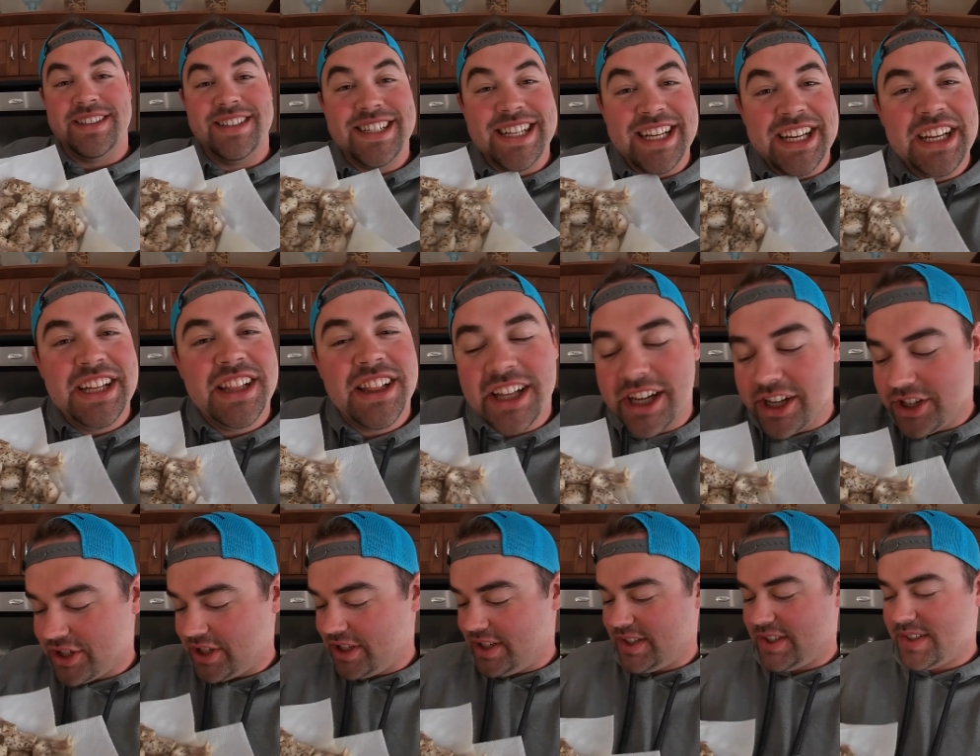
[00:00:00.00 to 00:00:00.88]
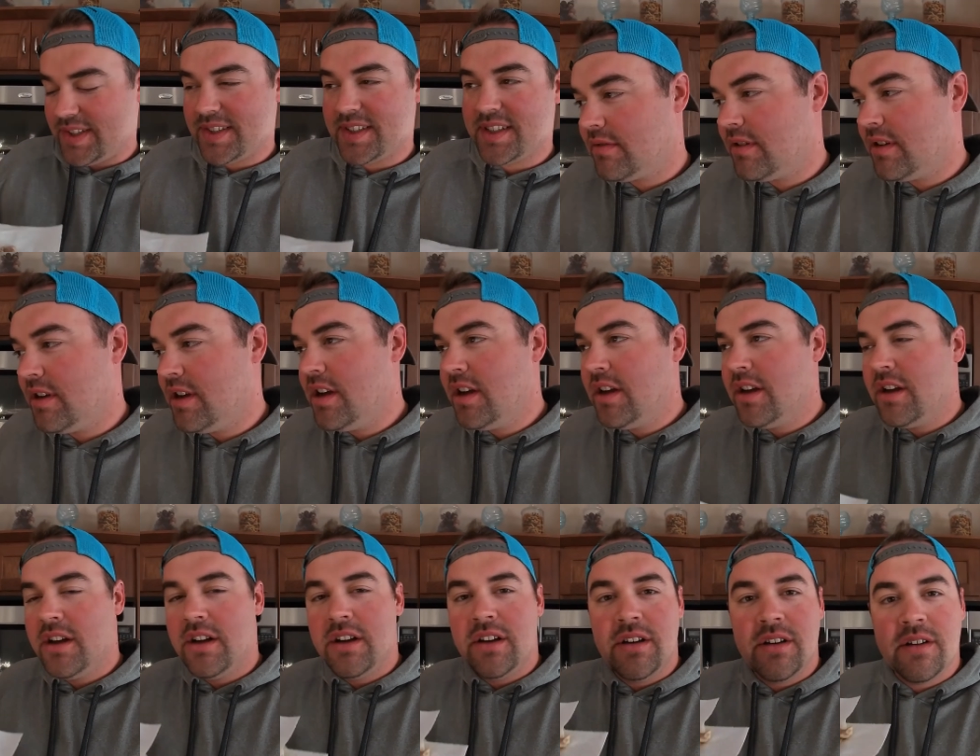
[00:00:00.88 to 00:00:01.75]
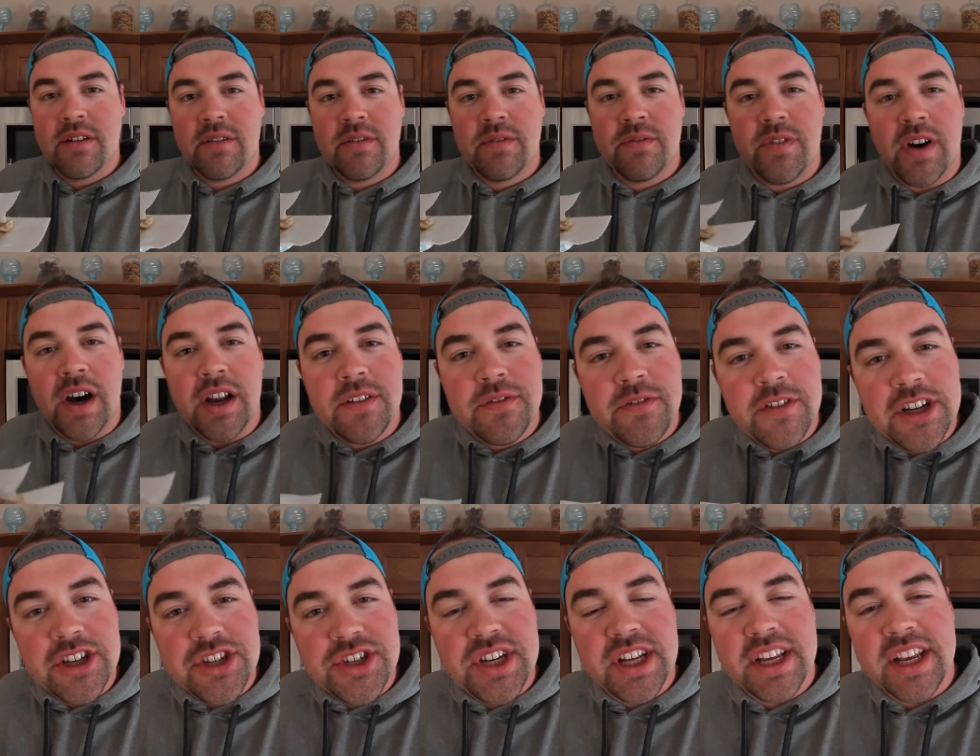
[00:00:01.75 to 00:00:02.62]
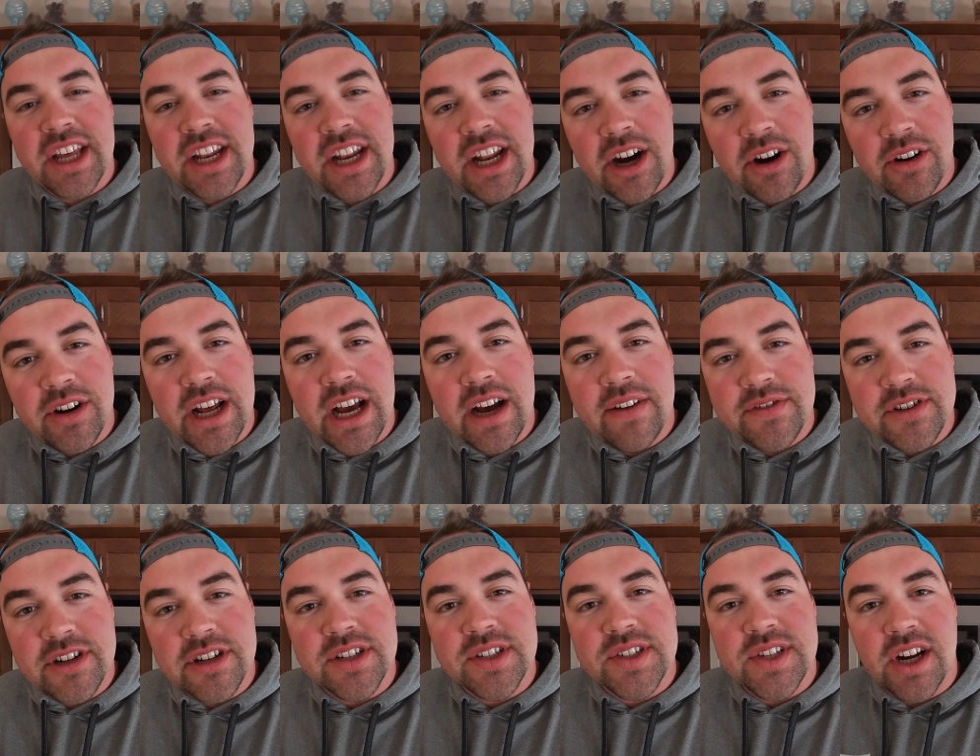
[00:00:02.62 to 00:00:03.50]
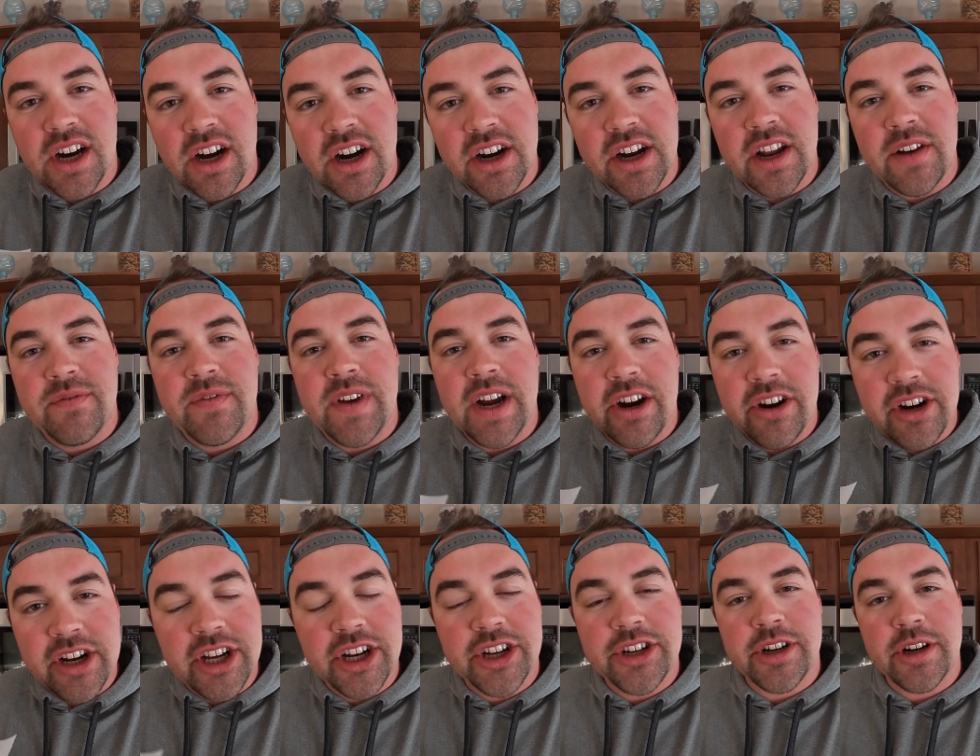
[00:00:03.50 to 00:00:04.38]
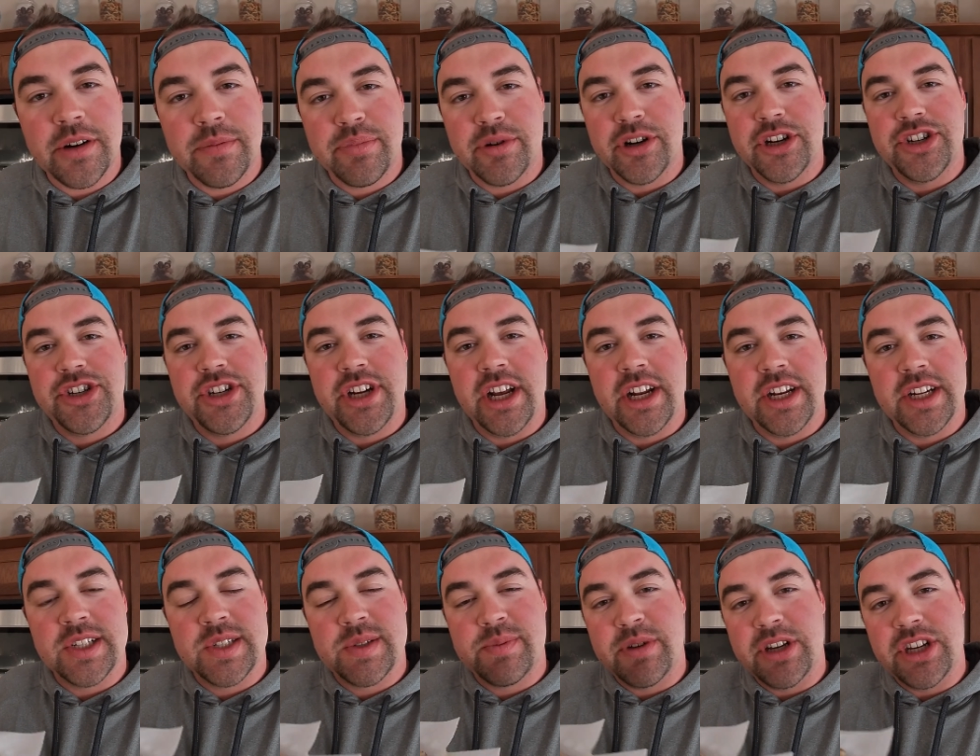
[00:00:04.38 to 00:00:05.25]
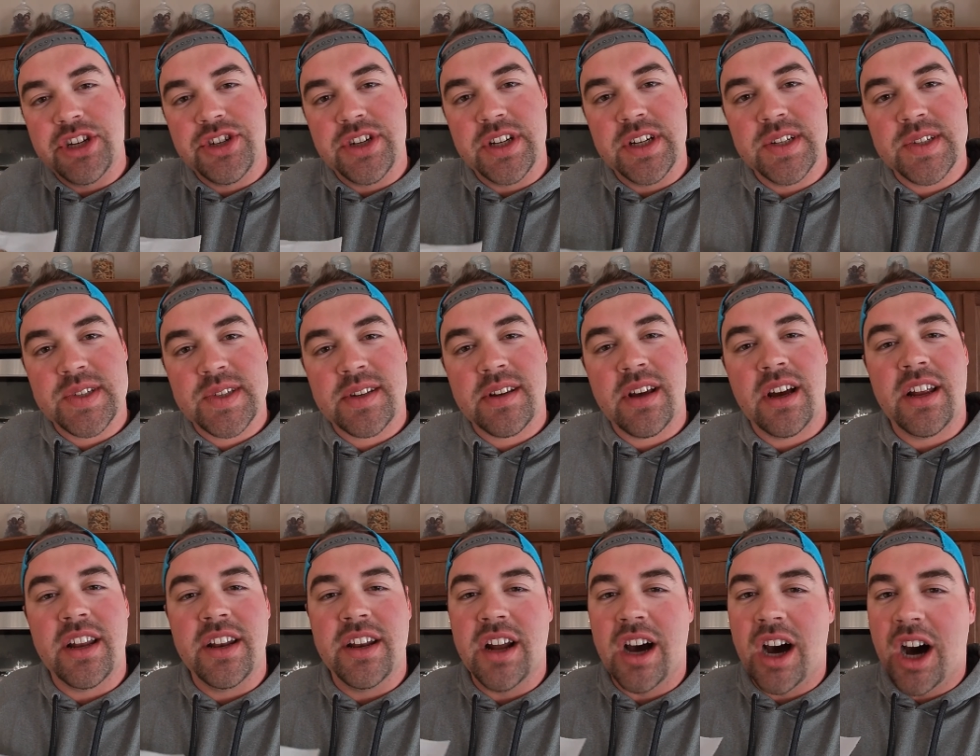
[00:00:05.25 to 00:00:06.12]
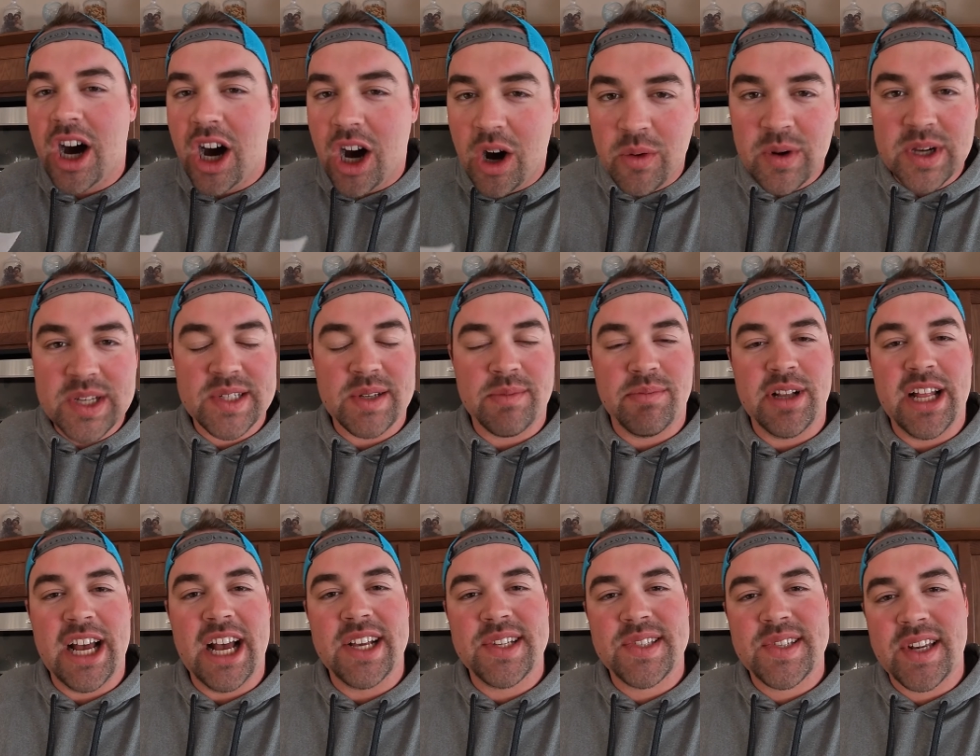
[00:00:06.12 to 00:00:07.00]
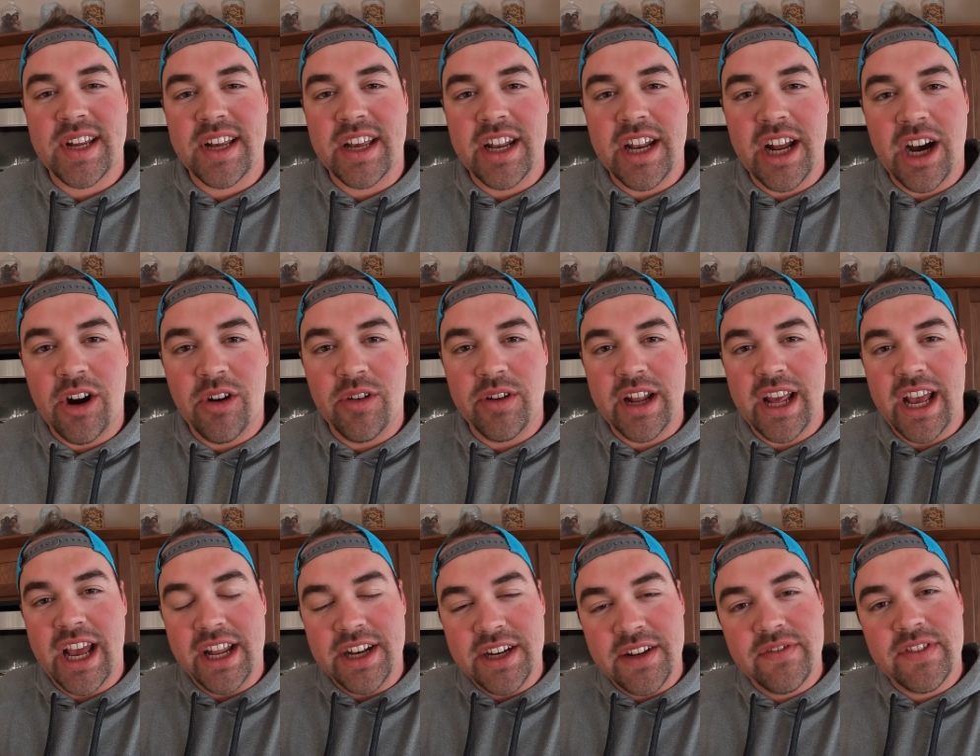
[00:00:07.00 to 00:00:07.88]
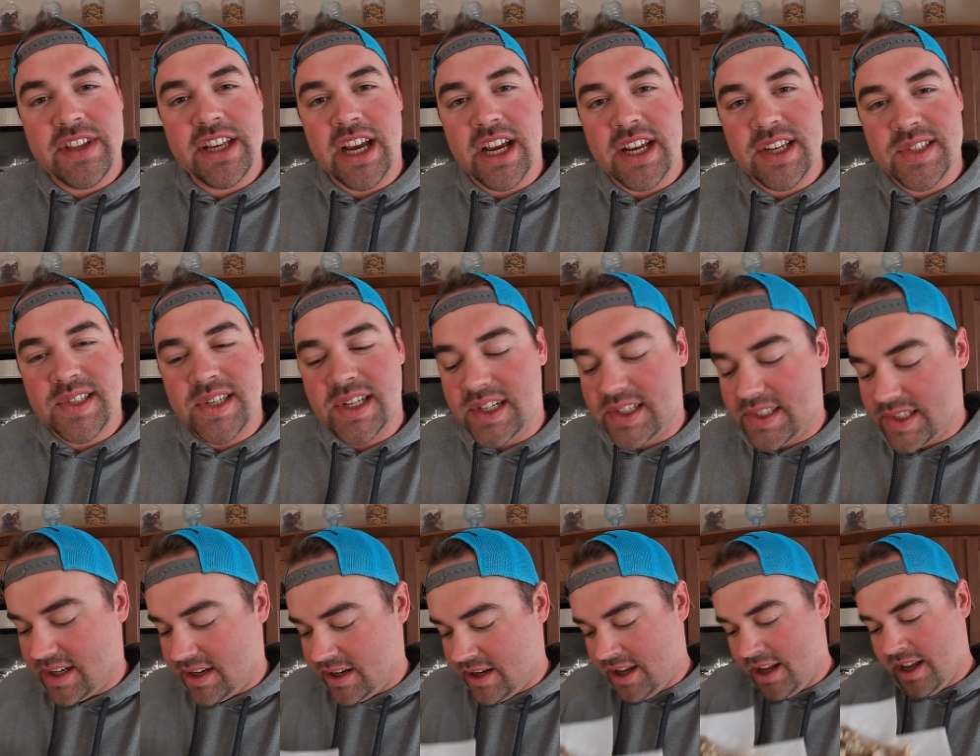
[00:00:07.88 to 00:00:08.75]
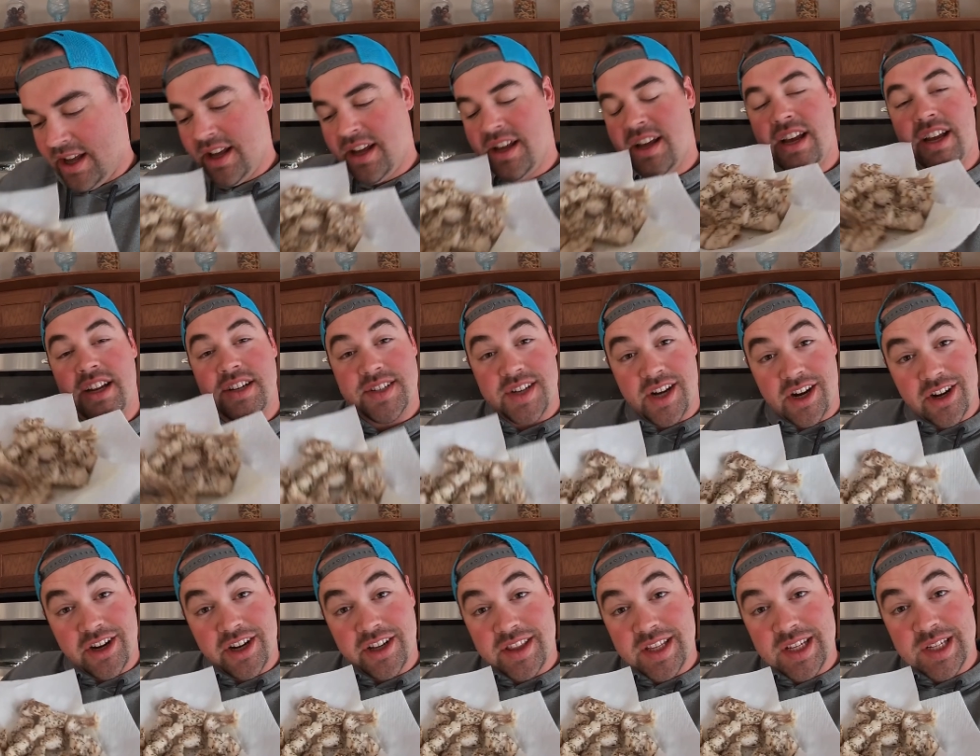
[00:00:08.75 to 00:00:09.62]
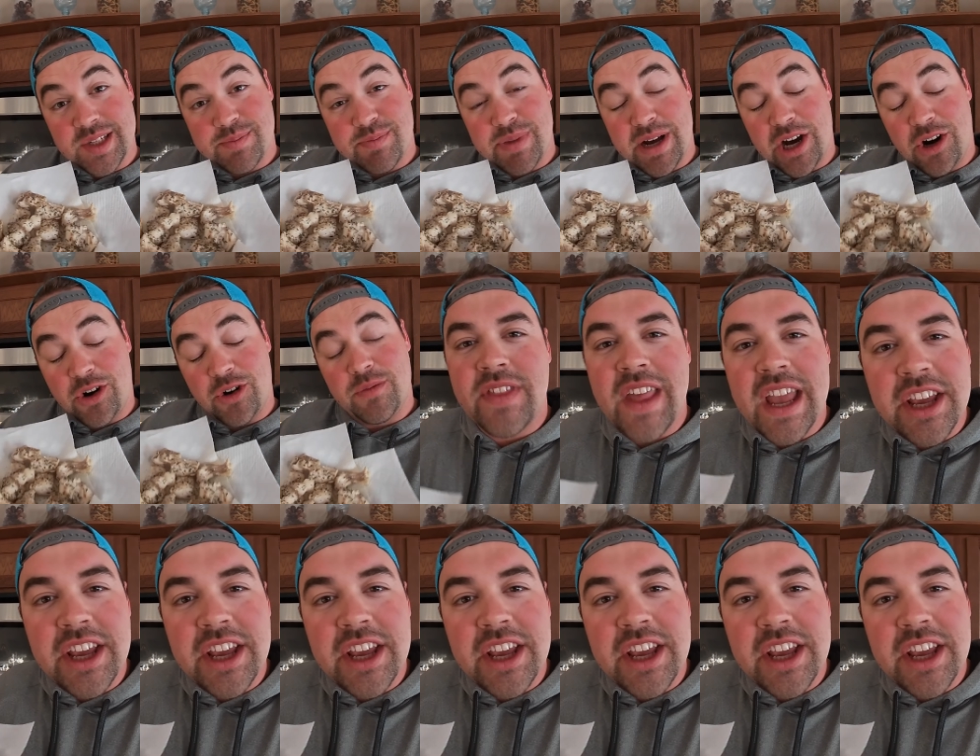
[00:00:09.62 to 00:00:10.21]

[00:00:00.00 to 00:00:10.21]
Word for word: delicious. Fun fish to get out after in Target, very underappreciated species, and always a blast to get out end of the ice season and target these pout.